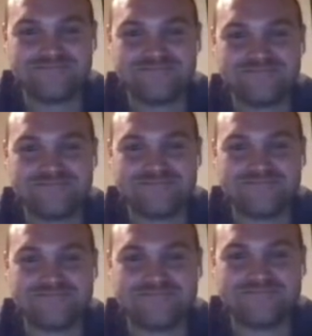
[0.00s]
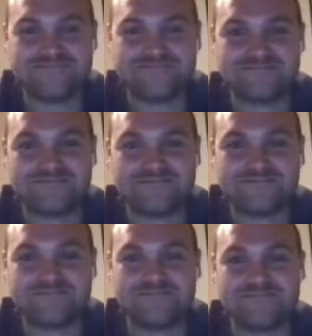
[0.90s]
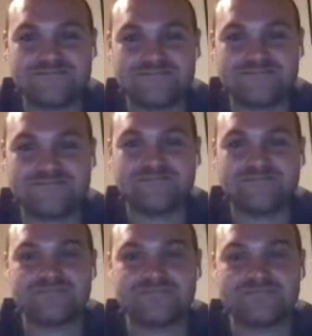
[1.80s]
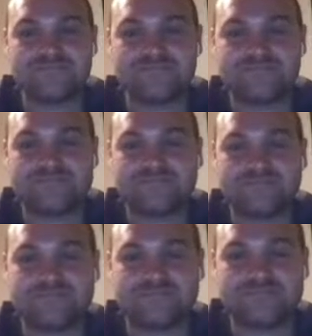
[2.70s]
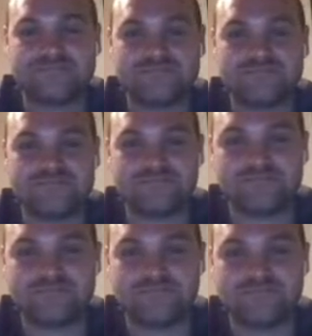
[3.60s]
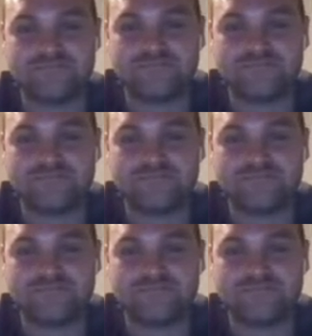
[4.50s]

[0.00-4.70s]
This person isn't speaking.